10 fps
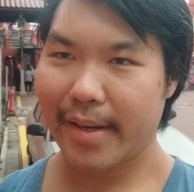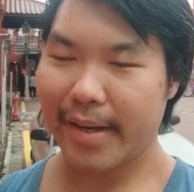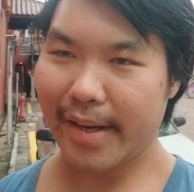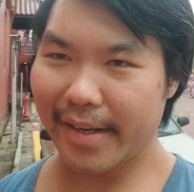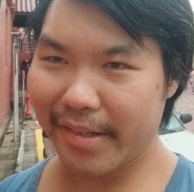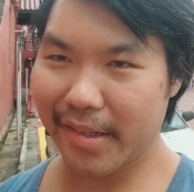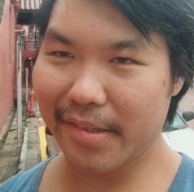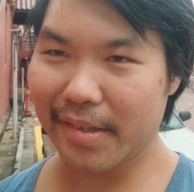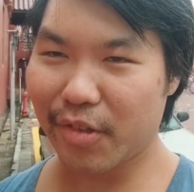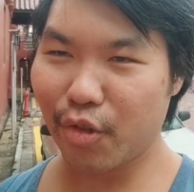And it is
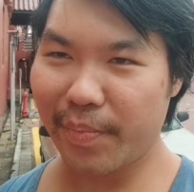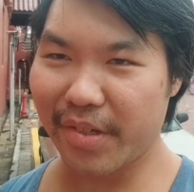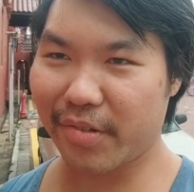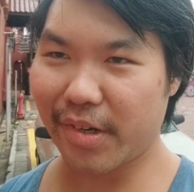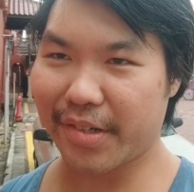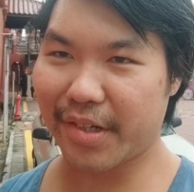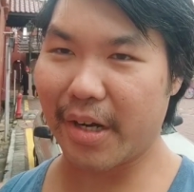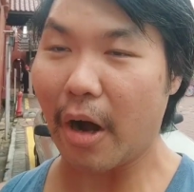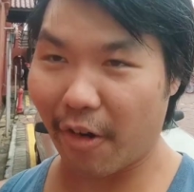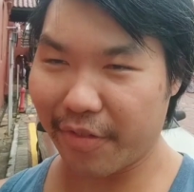the
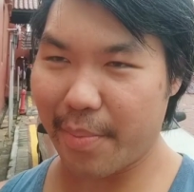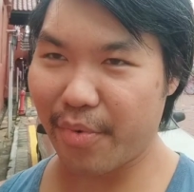superstructure of the